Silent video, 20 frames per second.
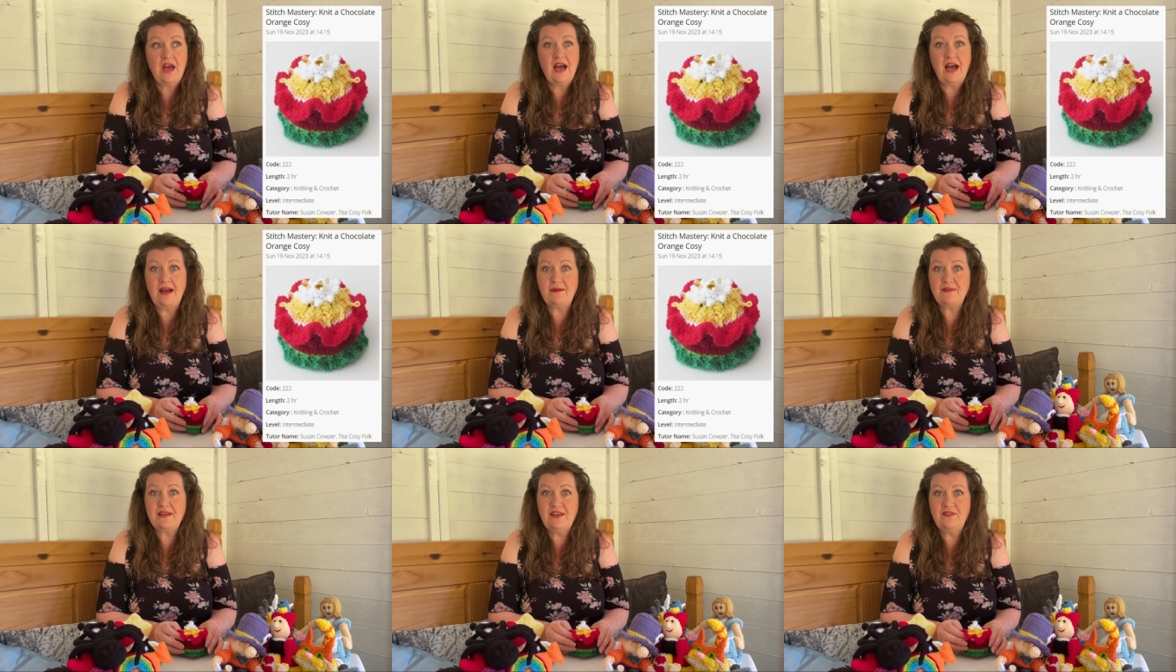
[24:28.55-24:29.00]

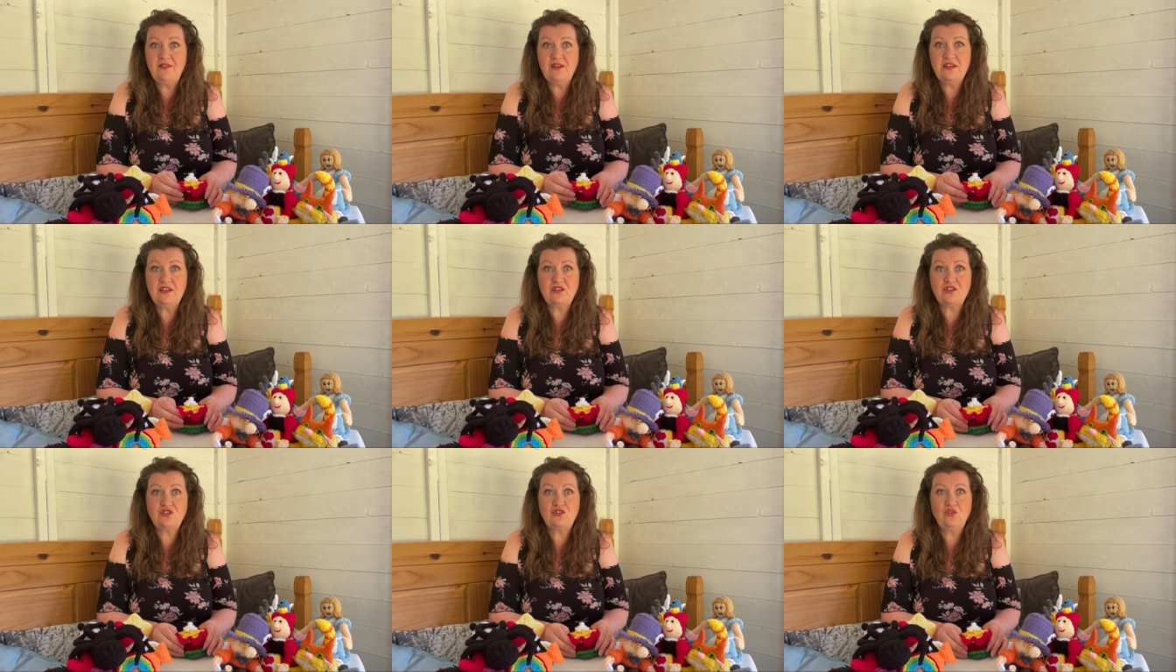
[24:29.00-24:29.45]
I'm
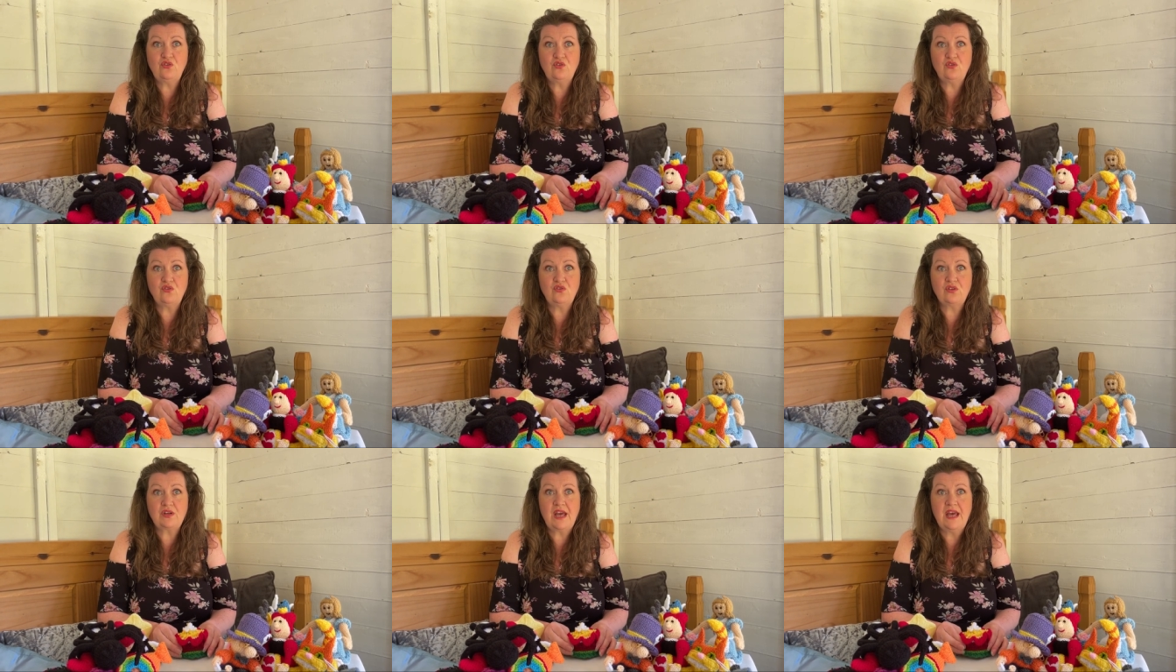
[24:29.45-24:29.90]
giving a
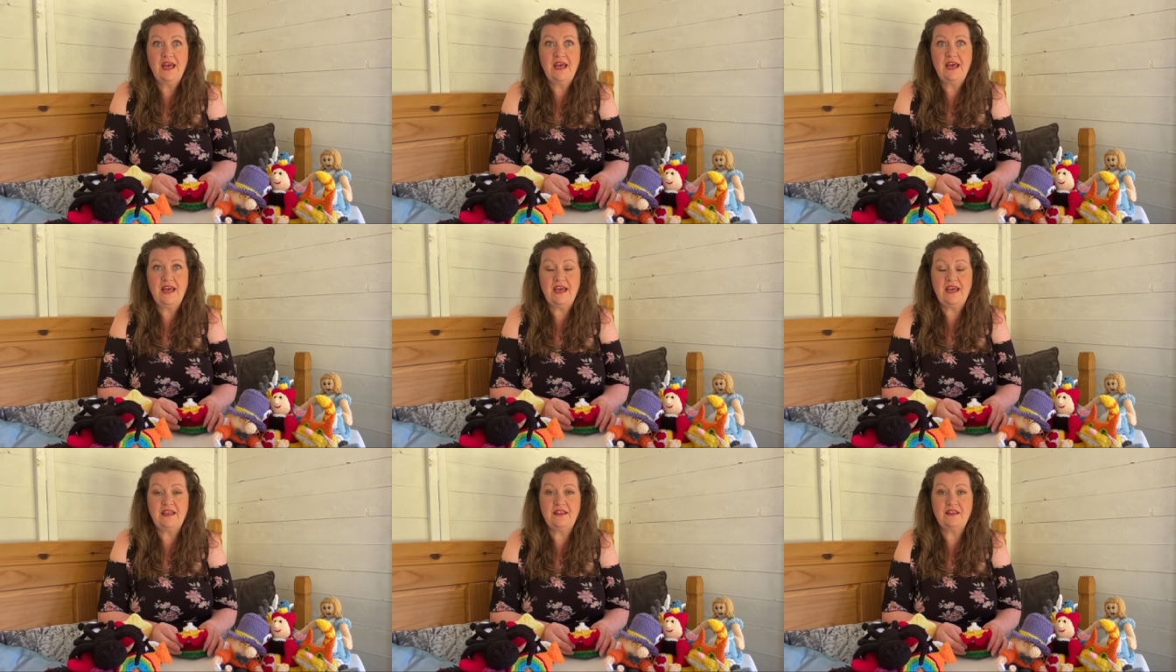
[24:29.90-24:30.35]
talk
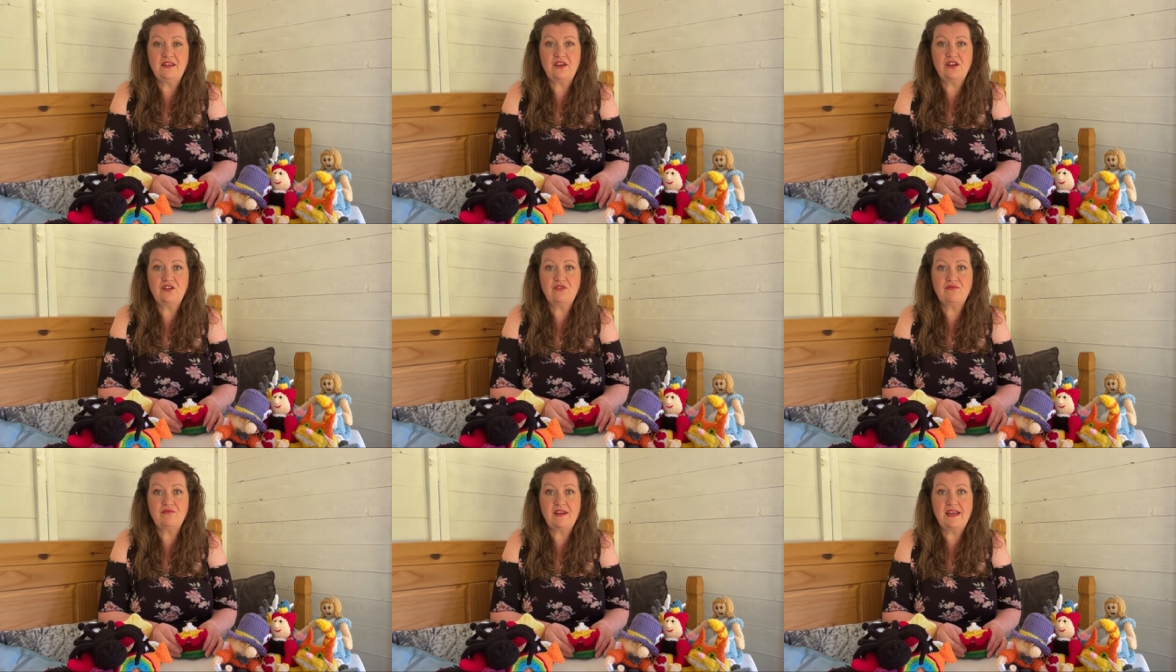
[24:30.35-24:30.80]
in the
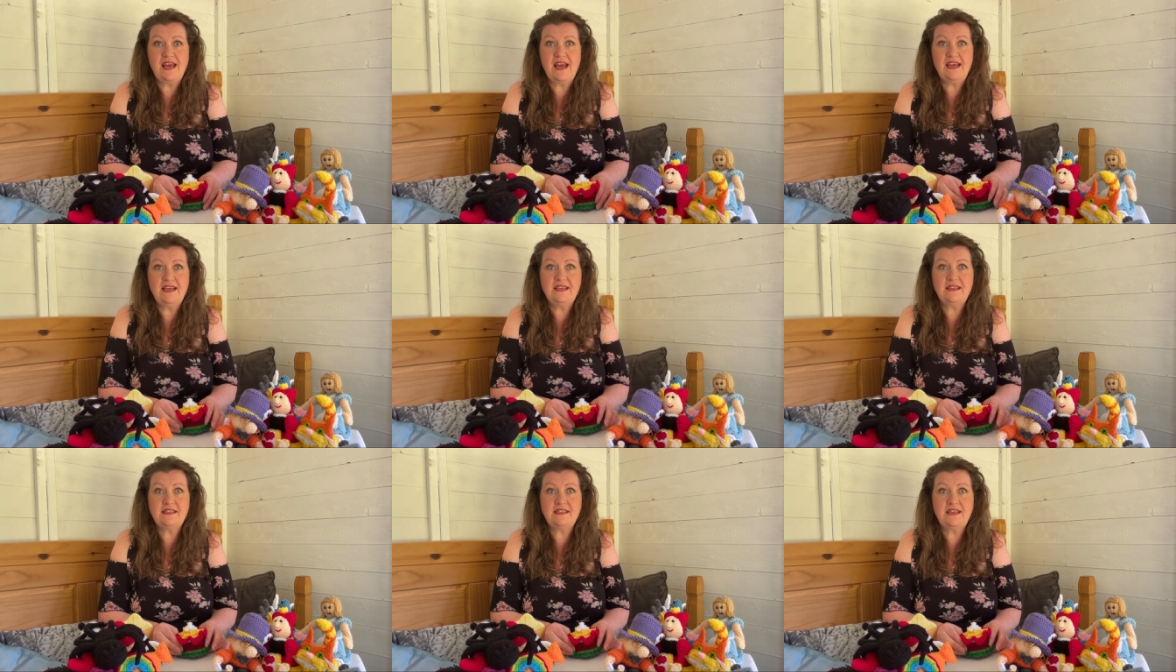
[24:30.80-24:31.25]

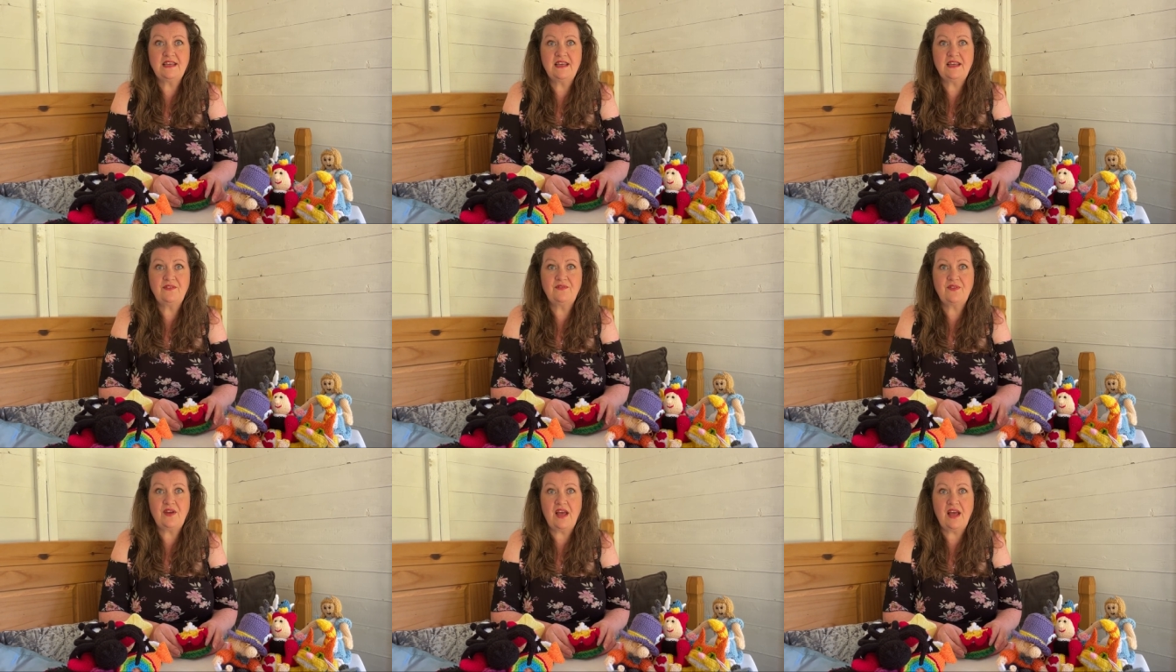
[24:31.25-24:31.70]

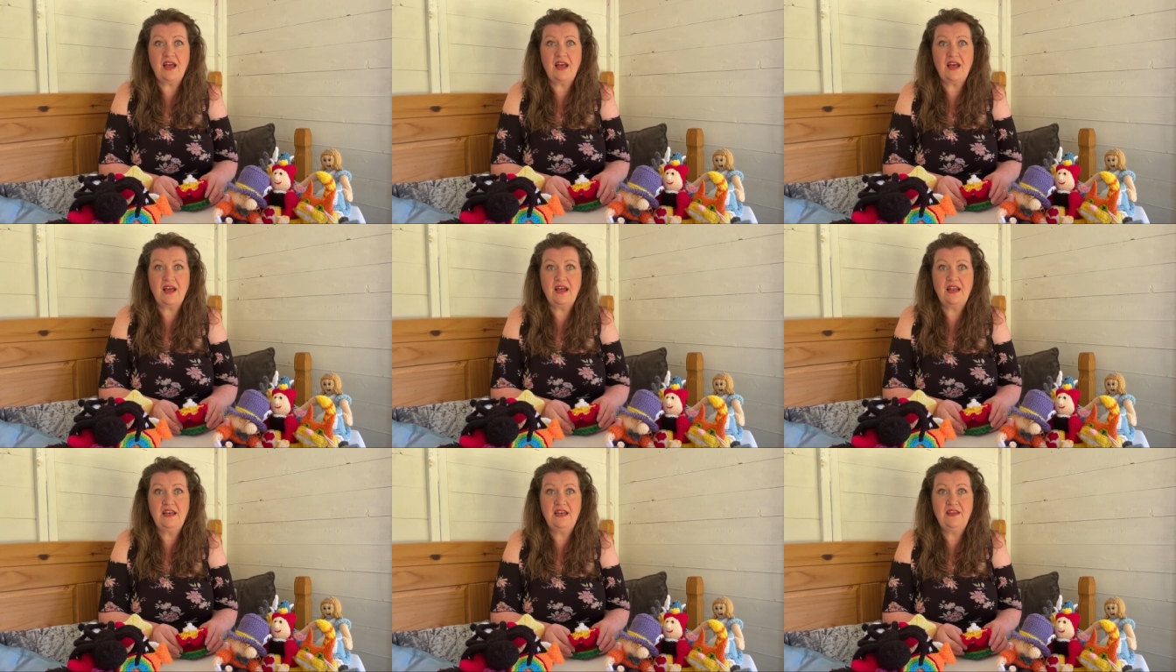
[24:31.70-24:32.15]
Creative
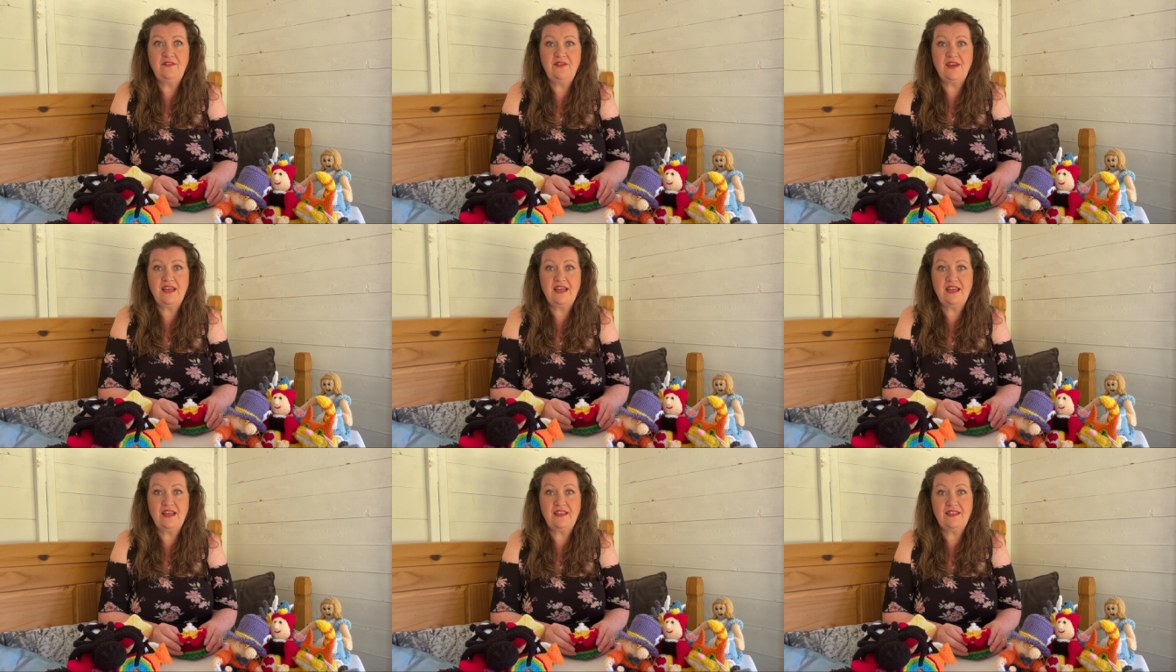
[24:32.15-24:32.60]

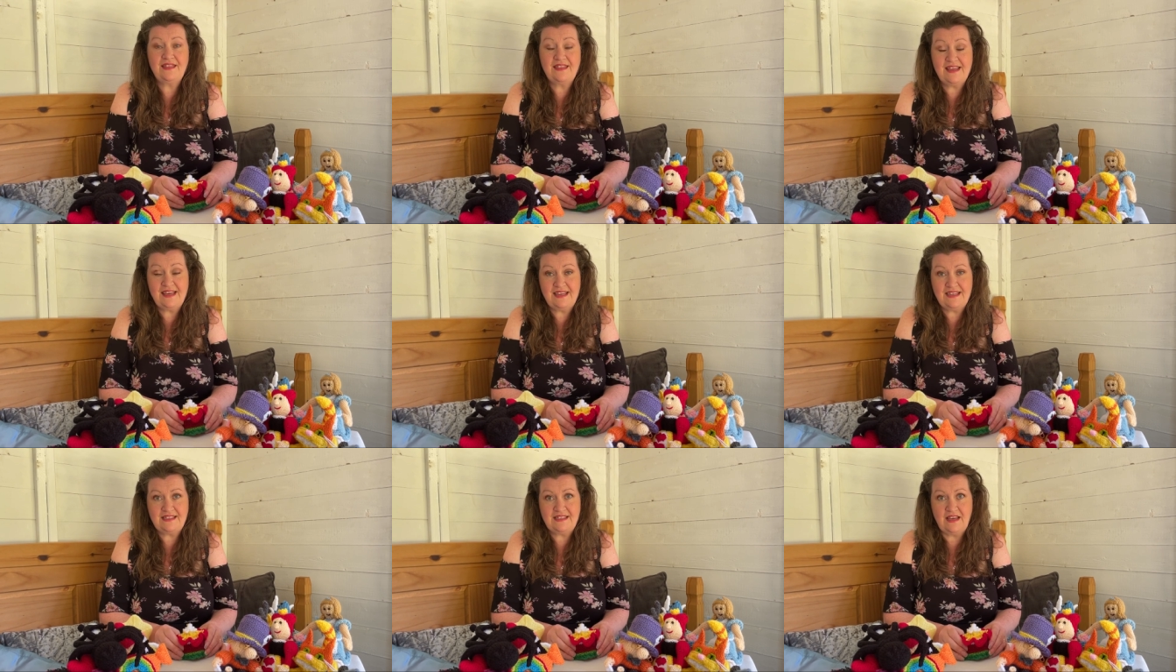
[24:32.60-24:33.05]
Living
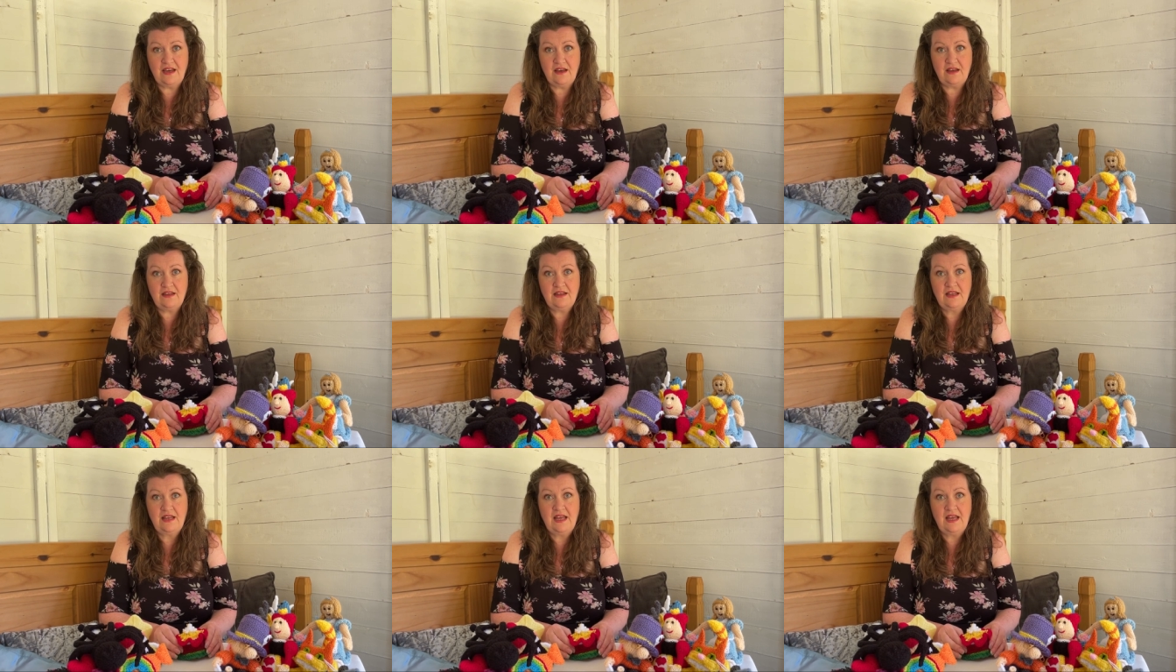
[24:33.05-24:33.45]
Theatre